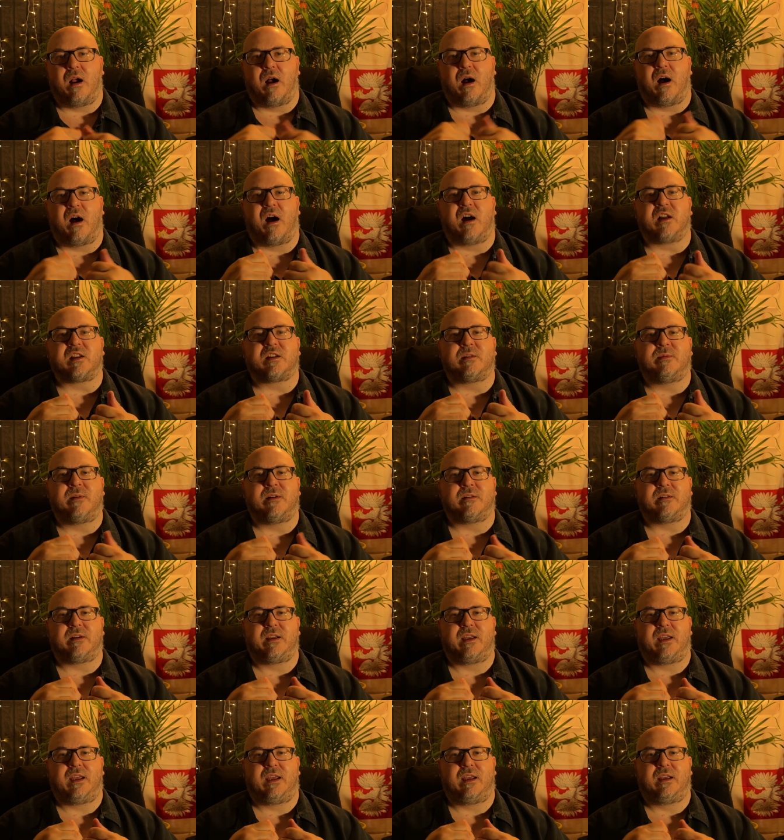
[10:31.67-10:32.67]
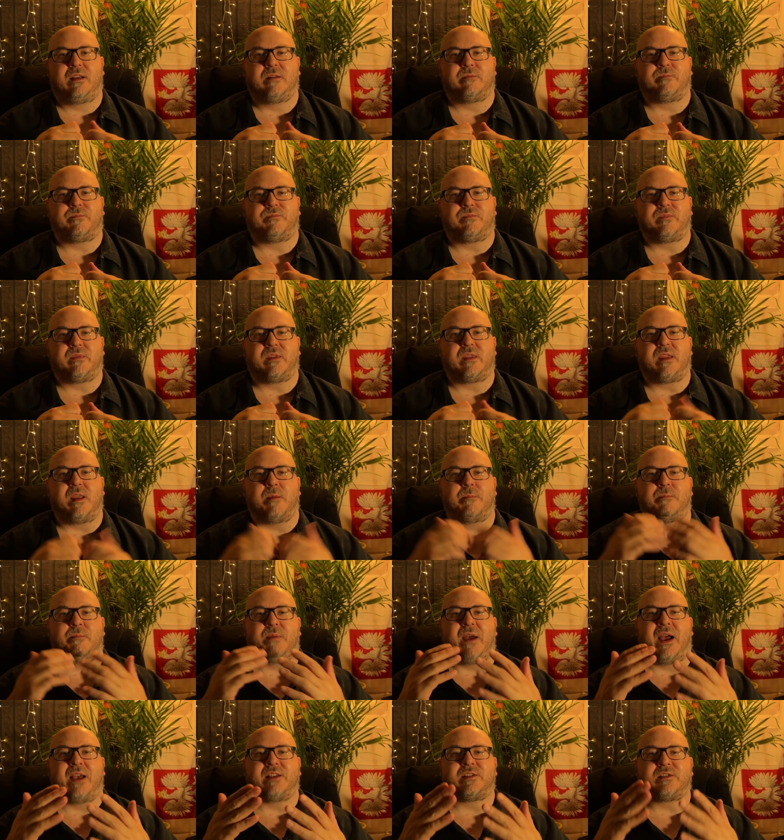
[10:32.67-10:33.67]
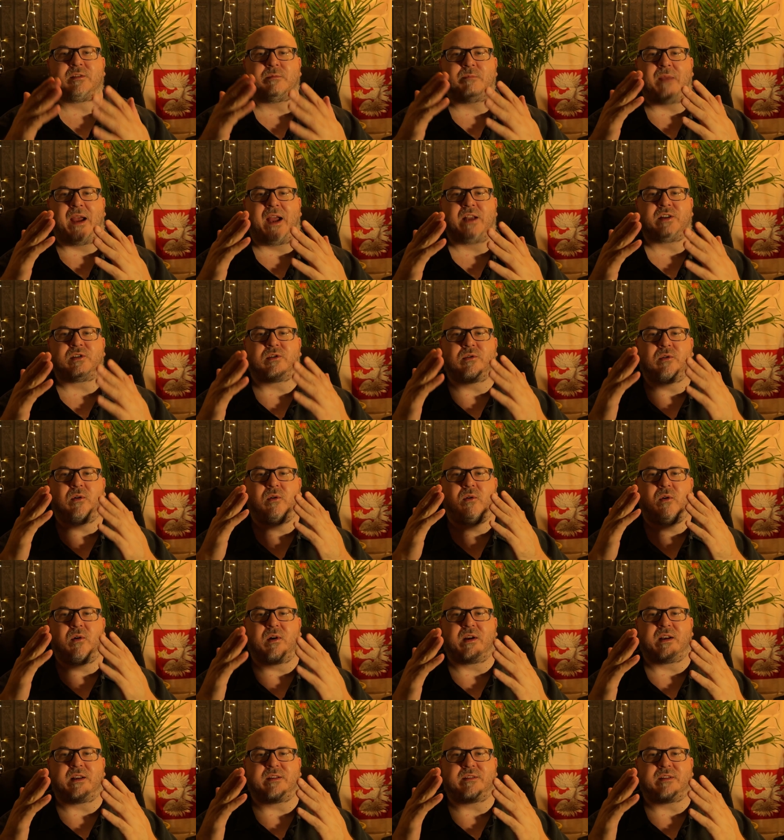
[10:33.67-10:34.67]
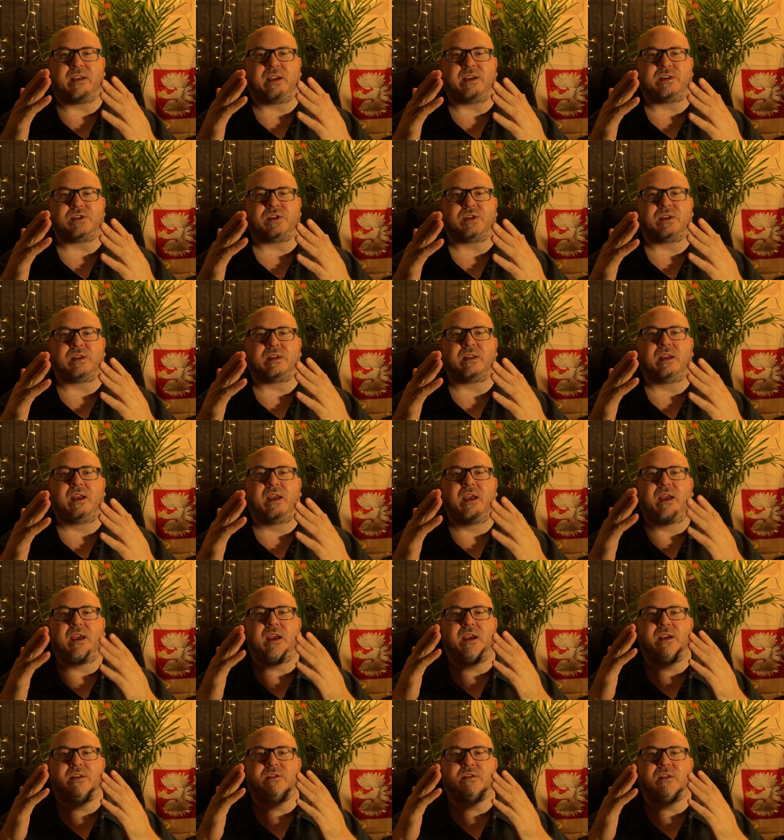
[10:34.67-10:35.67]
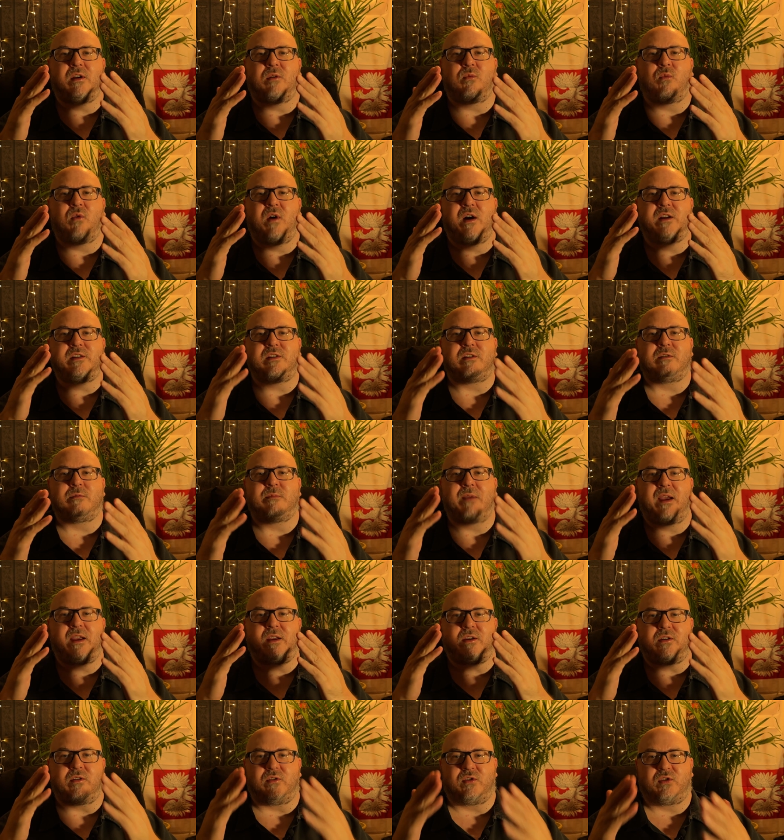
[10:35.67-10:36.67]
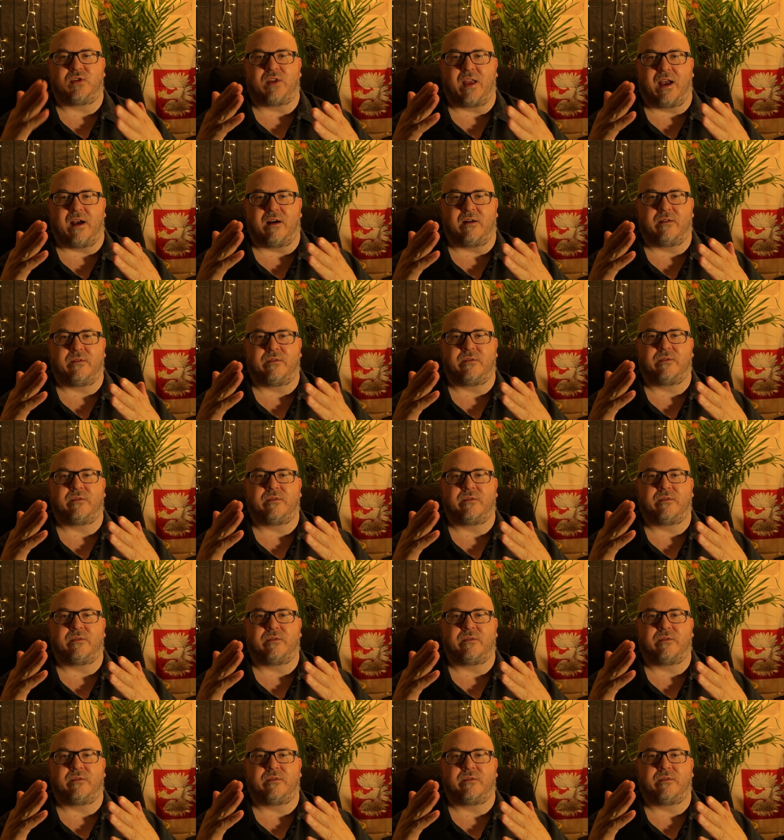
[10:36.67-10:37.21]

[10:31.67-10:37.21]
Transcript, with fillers: Ultimately, the best magical organization is the one you make yourself.